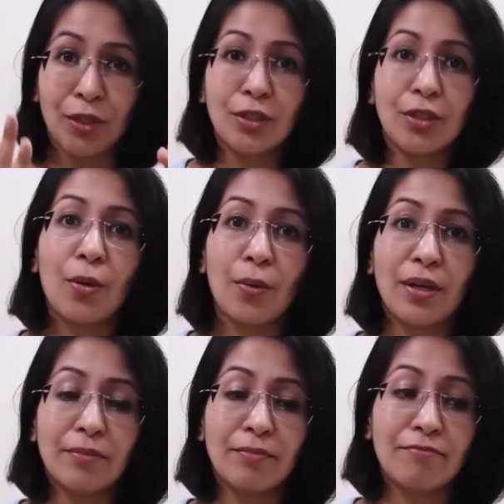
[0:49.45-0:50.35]
So
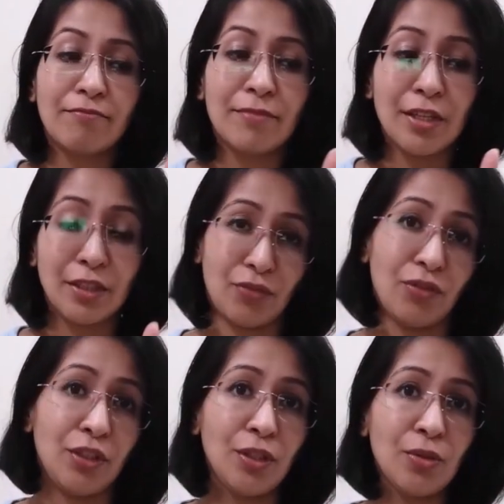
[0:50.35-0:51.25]
in this
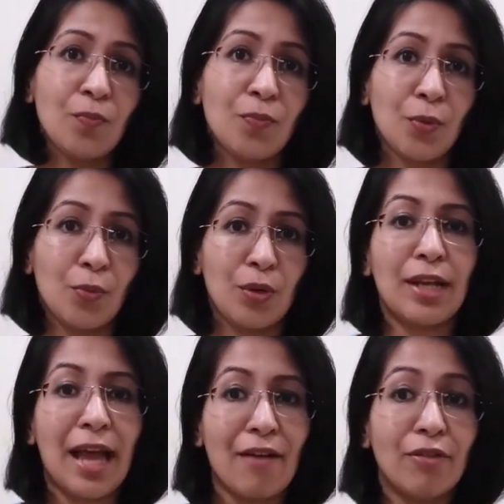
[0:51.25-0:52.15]
video, we
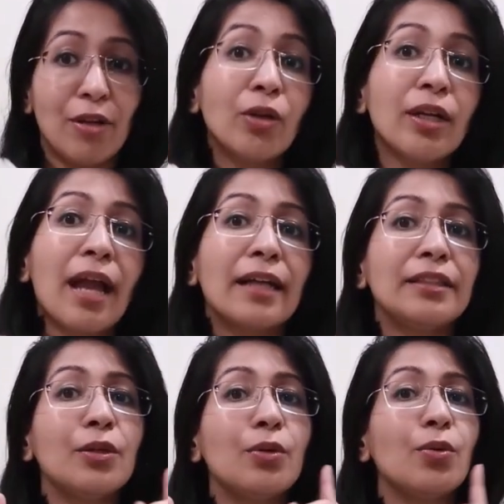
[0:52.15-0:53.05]
will have a look
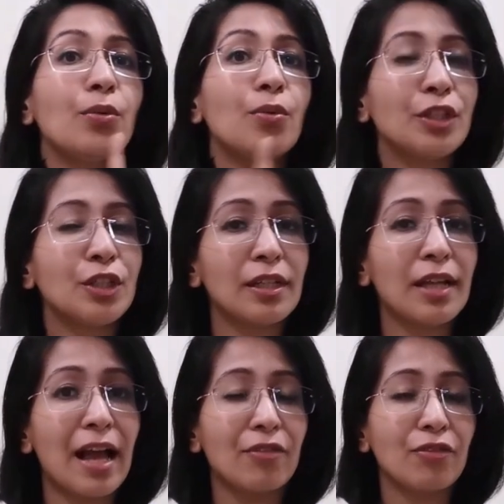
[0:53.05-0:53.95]
at the
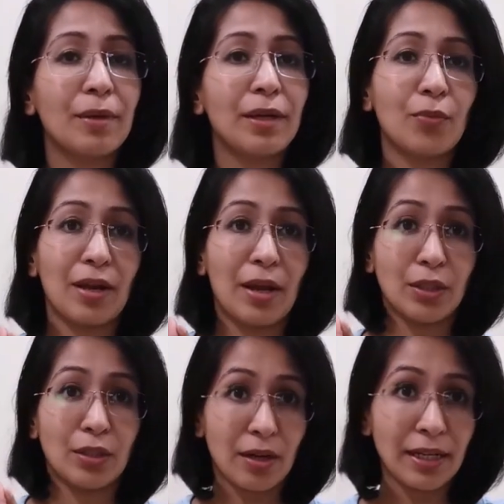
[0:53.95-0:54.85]
original alphabet when
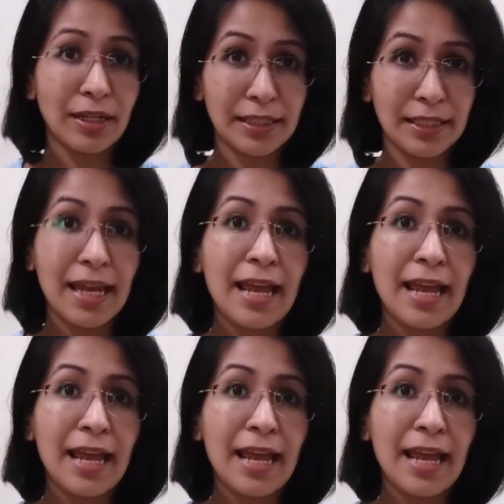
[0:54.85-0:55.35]
I taught it,